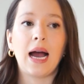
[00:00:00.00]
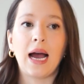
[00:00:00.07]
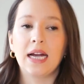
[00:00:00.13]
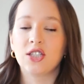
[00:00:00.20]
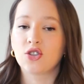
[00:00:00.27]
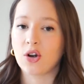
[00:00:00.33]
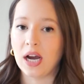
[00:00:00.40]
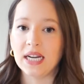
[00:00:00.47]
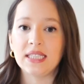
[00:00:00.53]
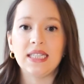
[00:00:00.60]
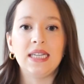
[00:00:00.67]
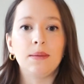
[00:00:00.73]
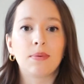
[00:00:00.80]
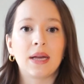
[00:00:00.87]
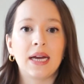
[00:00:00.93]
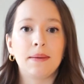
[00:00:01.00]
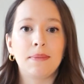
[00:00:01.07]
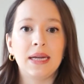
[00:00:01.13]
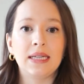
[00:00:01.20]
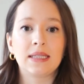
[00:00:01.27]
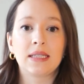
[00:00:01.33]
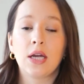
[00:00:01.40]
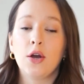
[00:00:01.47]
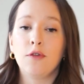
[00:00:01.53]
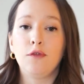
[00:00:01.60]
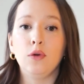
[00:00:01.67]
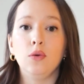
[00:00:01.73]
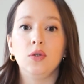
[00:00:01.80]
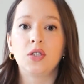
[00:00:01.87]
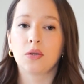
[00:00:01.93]
I try to eat plant-based
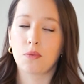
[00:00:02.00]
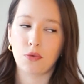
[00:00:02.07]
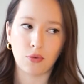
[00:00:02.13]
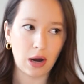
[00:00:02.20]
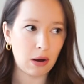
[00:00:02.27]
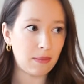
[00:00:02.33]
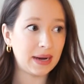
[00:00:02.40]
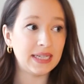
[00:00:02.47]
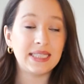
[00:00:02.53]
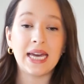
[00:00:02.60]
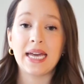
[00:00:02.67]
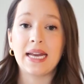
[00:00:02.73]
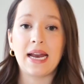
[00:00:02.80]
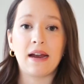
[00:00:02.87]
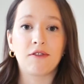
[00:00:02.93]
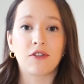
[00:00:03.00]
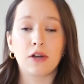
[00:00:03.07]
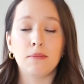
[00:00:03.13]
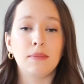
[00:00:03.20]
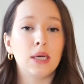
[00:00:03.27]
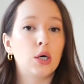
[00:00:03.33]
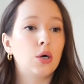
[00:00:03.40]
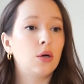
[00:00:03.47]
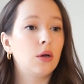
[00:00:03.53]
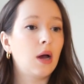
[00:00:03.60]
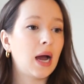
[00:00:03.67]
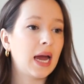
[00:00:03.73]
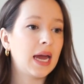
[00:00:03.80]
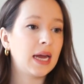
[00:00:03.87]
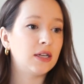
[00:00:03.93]
foods throughout my day at every meal.
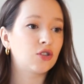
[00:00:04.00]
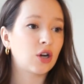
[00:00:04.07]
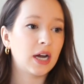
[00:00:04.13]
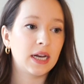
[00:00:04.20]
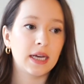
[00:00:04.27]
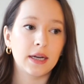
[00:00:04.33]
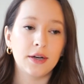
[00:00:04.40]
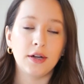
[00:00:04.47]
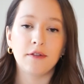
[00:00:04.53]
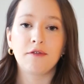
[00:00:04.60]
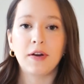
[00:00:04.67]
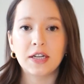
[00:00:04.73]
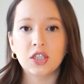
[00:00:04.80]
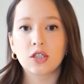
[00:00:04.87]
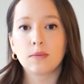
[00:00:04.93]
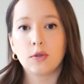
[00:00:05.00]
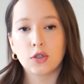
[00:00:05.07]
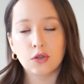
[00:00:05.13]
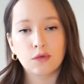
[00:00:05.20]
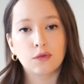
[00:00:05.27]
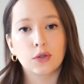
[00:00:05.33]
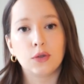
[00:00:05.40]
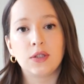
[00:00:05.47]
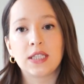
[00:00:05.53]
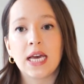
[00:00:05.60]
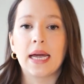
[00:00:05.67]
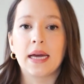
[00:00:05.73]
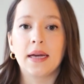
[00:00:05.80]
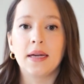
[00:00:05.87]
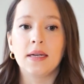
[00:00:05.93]
I try to get enough vegetables, fruits,
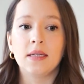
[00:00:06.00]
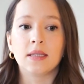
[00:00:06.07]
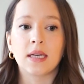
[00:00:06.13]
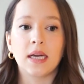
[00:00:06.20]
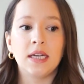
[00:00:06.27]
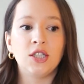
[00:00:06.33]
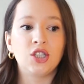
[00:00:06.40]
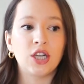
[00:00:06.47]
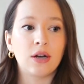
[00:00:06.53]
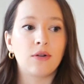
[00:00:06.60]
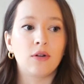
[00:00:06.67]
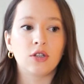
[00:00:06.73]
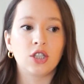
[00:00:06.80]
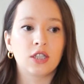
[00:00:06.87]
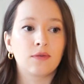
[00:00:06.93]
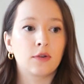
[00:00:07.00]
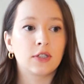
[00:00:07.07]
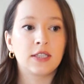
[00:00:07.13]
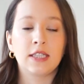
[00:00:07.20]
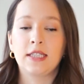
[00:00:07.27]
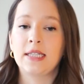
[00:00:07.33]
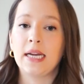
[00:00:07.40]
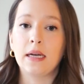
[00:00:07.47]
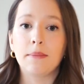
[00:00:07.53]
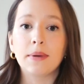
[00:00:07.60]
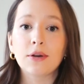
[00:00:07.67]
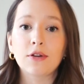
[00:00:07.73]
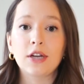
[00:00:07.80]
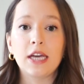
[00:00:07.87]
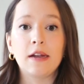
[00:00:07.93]
and in general, just for
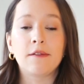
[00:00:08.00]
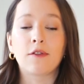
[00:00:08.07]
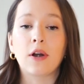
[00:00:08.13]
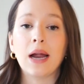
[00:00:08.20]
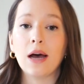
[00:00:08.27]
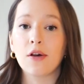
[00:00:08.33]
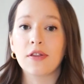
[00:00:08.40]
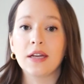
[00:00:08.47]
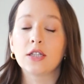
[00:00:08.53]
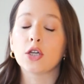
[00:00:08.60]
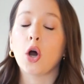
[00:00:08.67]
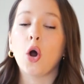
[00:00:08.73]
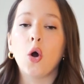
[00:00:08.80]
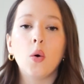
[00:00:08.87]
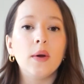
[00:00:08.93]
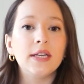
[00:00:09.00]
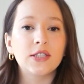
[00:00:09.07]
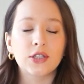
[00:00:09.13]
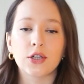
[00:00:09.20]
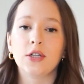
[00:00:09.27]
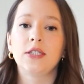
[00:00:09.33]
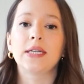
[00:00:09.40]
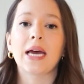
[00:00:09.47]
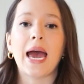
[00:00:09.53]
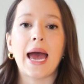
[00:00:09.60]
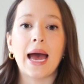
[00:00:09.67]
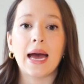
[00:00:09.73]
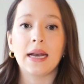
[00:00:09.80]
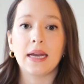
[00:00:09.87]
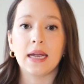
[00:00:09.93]
sustainability and for health, it's always good to
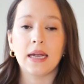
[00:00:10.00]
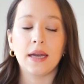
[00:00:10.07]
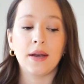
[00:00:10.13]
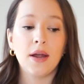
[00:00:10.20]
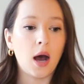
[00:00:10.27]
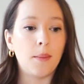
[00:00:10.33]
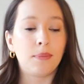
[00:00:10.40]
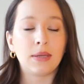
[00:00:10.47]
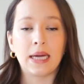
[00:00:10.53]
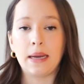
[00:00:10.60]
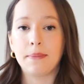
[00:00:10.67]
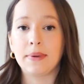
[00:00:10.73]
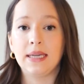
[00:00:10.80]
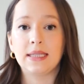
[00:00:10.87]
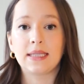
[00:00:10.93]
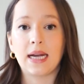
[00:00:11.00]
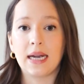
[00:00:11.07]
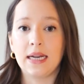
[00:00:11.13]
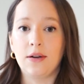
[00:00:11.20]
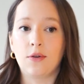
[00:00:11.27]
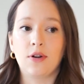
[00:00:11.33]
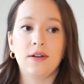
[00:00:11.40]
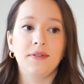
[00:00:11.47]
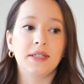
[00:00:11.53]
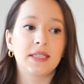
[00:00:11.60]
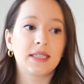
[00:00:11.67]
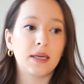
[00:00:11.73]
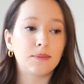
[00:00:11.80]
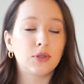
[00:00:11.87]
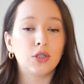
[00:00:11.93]
add in a plant-based diet or even
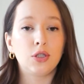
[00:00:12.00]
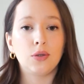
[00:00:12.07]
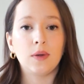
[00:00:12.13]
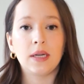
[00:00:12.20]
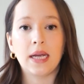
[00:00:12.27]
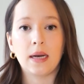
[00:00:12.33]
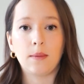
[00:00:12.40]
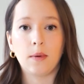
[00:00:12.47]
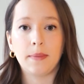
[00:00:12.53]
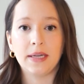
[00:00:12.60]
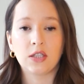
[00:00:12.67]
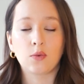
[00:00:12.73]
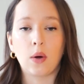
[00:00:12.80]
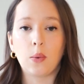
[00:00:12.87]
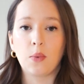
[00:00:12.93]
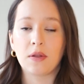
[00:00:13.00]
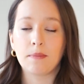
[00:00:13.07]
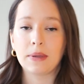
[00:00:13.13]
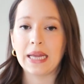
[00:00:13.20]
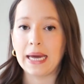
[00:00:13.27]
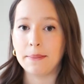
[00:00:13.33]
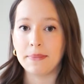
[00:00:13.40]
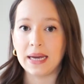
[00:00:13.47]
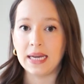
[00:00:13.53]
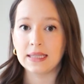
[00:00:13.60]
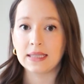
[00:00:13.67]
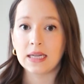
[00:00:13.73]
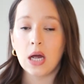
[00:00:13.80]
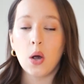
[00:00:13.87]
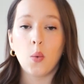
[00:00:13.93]
substitute an animal-based one with
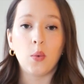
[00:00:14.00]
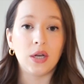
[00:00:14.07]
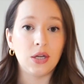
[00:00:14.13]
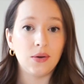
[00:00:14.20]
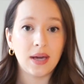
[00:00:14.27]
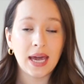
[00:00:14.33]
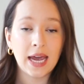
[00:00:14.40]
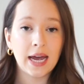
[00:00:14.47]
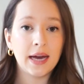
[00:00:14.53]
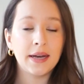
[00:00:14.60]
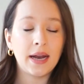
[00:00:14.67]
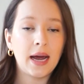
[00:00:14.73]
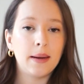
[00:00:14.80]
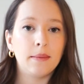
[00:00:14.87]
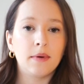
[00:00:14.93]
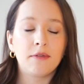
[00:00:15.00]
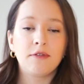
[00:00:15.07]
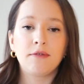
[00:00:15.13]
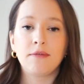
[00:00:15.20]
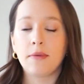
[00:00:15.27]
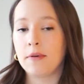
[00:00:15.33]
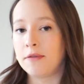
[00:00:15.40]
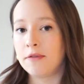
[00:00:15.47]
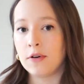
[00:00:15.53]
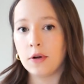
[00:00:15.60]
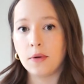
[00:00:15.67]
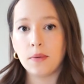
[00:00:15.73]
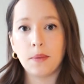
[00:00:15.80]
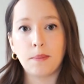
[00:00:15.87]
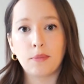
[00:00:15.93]
plant-based when you can. I'm a
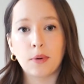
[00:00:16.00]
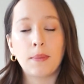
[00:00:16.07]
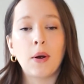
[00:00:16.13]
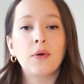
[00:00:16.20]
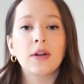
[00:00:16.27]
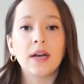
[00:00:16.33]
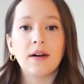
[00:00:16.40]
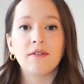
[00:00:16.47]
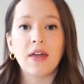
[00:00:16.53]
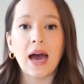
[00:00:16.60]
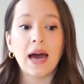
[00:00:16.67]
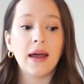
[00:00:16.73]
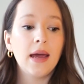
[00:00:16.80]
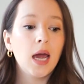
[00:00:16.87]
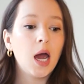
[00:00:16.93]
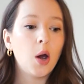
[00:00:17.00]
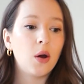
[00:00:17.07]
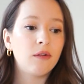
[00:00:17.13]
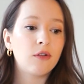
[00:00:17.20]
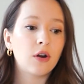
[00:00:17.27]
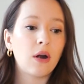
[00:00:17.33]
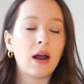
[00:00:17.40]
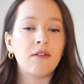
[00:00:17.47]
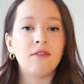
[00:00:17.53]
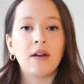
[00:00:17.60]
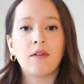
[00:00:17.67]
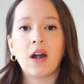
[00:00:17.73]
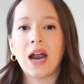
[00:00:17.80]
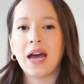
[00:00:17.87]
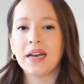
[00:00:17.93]
full proponent of that. However, I've
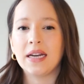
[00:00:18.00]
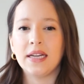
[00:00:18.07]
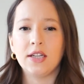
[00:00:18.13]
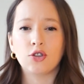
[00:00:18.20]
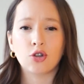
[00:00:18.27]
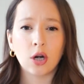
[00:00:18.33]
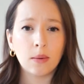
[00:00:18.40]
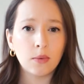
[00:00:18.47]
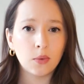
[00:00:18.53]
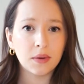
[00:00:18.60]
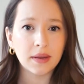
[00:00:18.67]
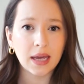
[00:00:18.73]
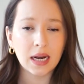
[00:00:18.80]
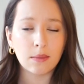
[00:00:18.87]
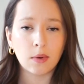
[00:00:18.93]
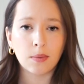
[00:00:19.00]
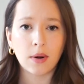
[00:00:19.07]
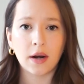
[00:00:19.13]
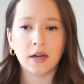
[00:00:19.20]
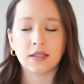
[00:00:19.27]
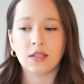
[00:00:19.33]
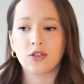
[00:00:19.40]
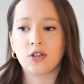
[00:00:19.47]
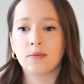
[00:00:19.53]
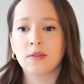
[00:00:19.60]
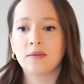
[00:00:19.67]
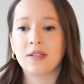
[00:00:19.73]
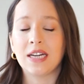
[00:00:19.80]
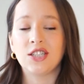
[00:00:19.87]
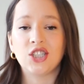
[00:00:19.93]
never had any trouble with animal products in terms
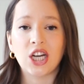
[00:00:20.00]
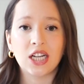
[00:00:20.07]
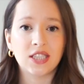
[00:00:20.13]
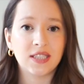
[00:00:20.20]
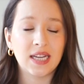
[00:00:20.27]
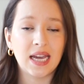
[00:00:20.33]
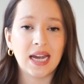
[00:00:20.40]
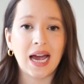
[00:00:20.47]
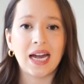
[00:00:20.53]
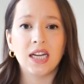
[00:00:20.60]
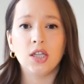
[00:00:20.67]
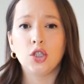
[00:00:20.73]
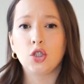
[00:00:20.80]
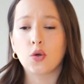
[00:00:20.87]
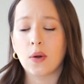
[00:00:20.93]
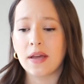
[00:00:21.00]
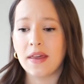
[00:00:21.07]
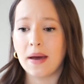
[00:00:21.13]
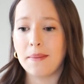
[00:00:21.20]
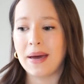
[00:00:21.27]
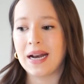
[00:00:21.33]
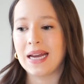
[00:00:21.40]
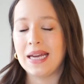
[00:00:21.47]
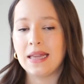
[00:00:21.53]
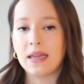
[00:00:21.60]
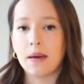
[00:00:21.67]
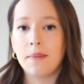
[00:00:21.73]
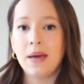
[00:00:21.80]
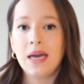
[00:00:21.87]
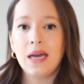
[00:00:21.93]
of digesting. I enjoy them and I eat
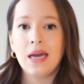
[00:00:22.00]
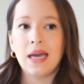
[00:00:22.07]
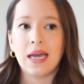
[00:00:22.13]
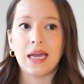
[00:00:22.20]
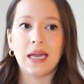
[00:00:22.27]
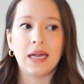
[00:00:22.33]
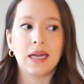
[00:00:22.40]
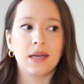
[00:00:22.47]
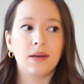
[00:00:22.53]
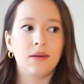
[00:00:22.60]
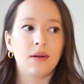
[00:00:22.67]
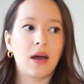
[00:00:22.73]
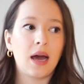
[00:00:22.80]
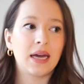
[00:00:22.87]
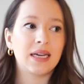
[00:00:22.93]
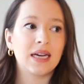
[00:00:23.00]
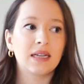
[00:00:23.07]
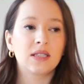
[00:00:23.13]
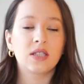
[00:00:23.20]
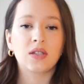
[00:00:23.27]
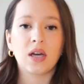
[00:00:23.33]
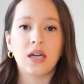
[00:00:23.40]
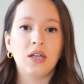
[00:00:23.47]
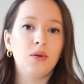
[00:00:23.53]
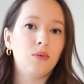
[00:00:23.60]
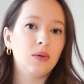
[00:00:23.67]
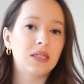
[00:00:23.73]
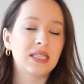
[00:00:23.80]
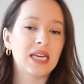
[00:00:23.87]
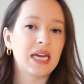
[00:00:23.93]
them in, I guess you
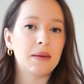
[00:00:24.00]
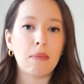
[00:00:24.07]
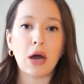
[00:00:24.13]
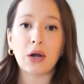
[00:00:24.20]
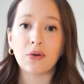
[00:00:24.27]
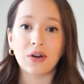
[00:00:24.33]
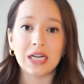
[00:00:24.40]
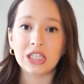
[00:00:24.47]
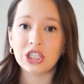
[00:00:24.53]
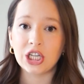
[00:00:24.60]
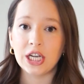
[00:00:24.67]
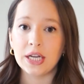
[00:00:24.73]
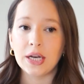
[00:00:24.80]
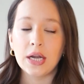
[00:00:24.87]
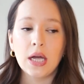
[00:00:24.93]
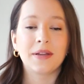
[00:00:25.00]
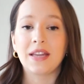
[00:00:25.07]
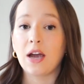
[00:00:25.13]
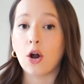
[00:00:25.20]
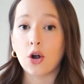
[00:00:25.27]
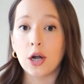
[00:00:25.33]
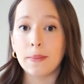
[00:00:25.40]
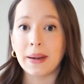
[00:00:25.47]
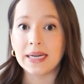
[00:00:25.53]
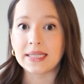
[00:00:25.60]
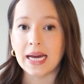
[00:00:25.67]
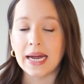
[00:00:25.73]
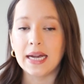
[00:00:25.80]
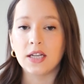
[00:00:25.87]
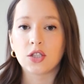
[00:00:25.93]
would say, moderation, but they are in my
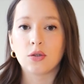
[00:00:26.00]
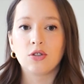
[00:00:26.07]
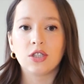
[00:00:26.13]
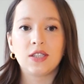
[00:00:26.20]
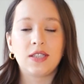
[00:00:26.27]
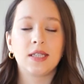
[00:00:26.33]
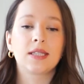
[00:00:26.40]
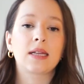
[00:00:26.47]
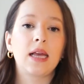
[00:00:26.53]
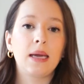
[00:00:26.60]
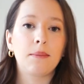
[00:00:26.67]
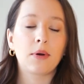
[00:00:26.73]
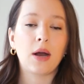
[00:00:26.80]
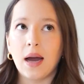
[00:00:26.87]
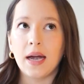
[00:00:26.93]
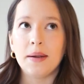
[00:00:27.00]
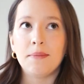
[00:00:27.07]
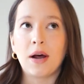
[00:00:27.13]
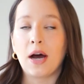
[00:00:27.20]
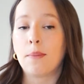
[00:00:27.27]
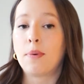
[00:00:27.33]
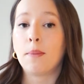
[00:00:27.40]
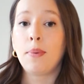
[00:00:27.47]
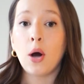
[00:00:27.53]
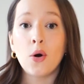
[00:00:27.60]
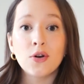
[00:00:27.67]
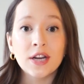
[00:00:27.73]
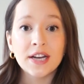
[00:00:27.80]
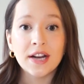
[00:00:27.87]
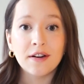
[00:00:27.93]
diet. So just disclaimer, I am not a
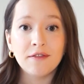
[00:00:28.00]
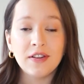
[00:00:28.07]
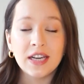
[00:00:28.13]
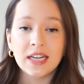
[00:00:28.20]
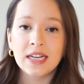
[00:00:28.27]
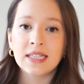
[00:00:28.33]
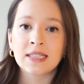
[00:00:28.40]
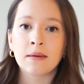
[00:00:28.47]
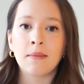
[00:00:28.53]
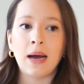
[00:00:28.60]
proponent of veganism.